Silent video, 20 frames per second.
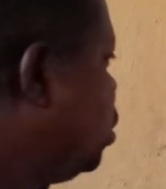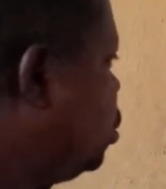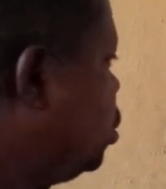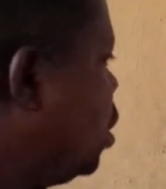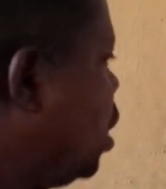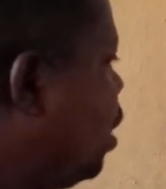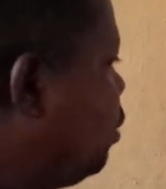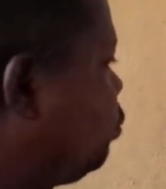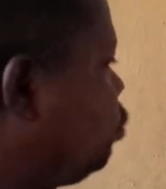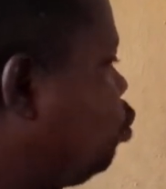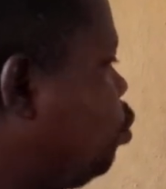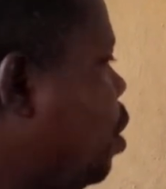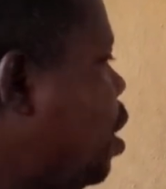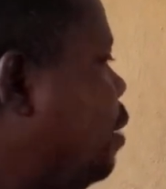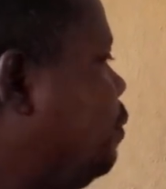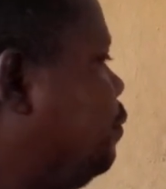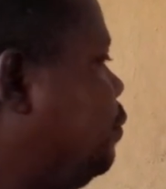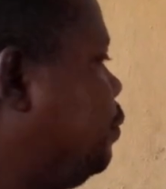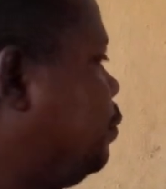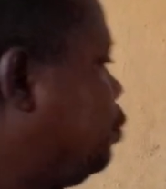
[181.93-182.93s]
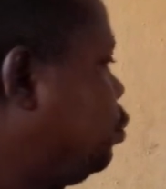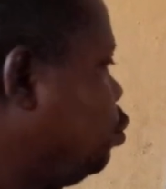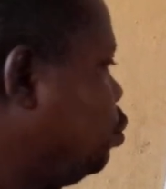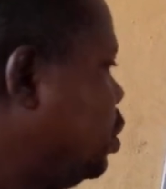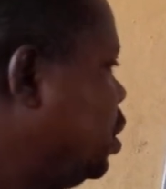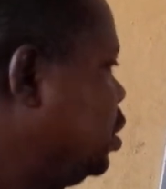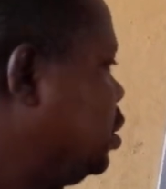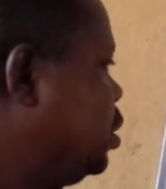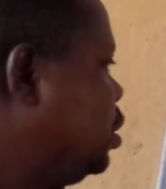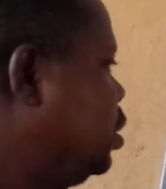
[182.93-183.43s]
You have 12,
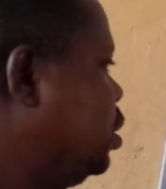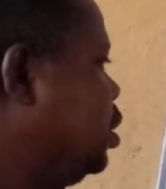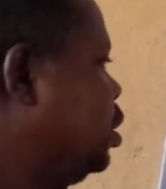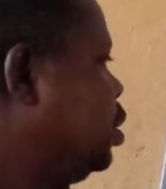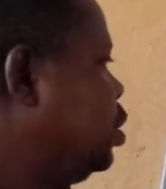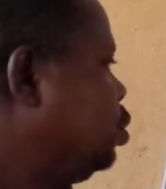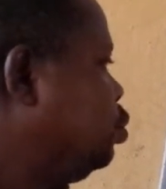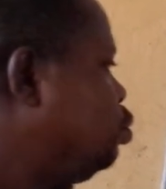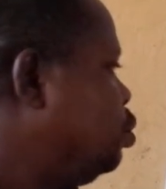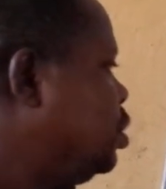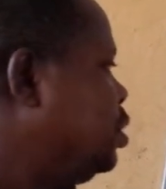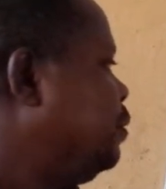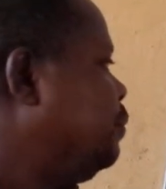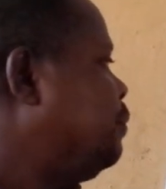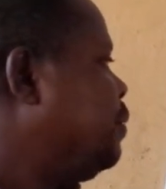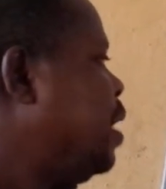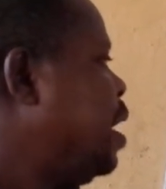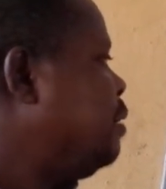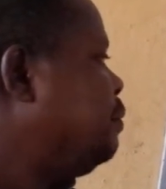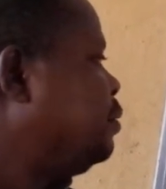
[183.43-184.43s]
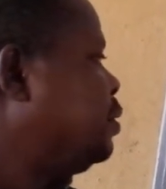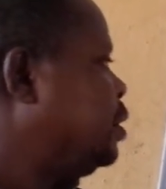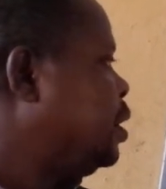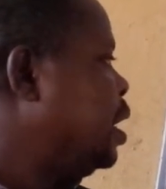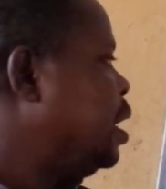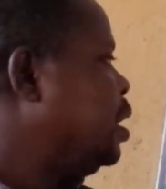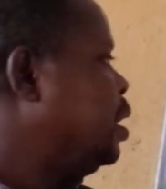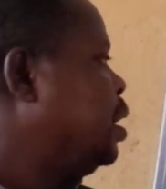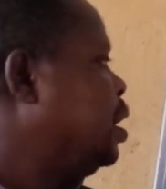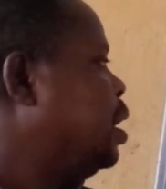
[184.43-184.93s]
20, 25,
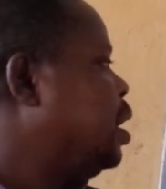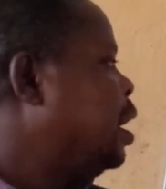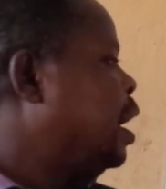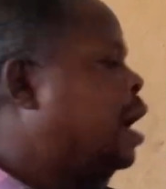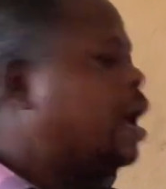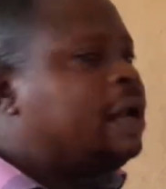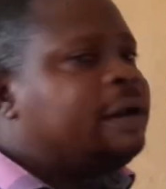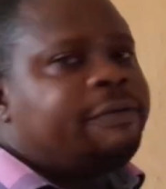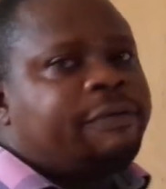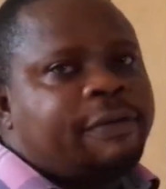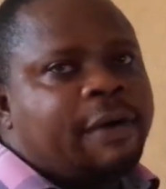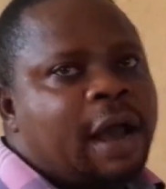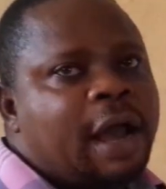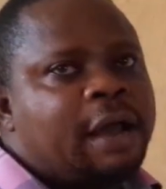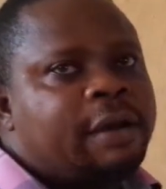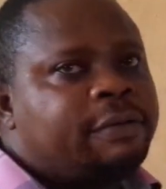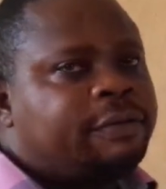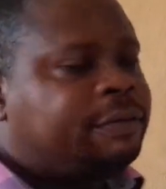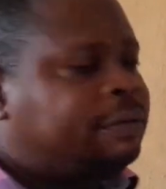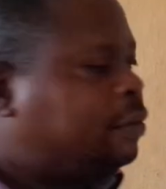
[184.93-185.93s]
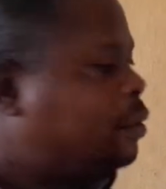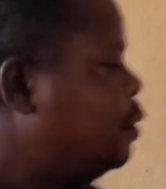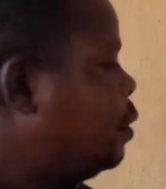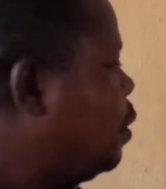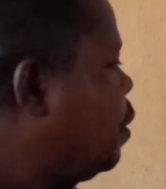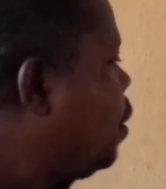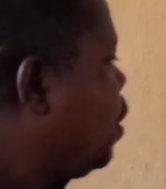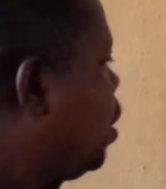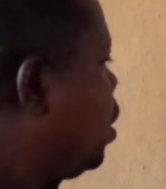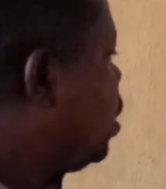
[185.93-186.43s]
10, and 5.
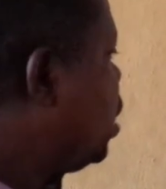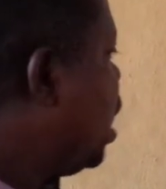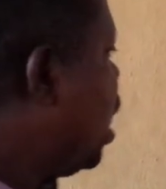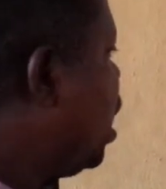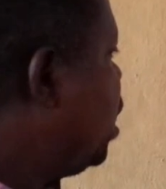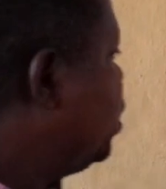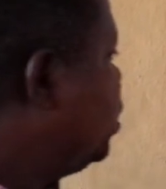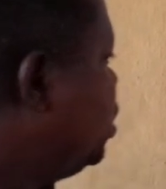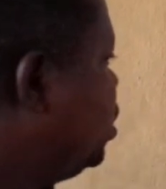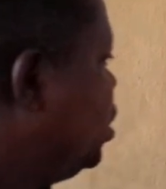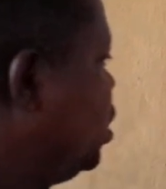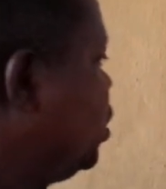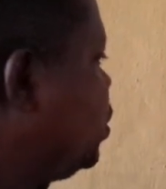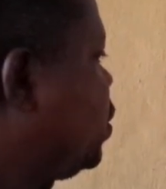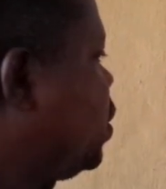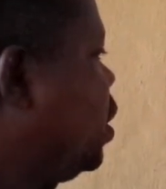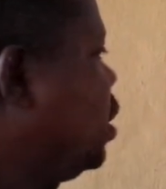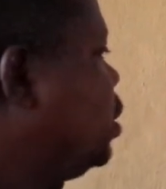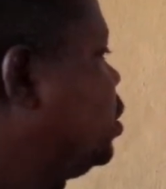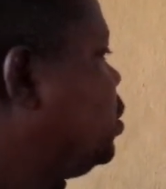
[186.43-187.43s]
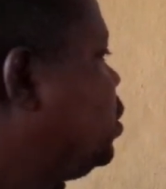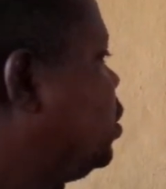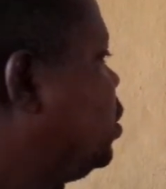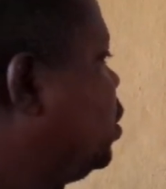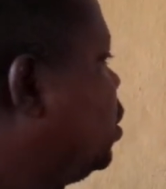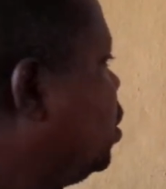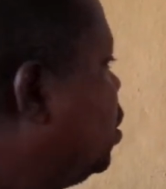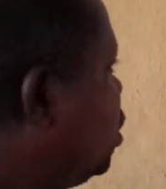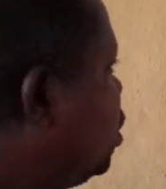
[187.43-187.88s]
Now, in this case,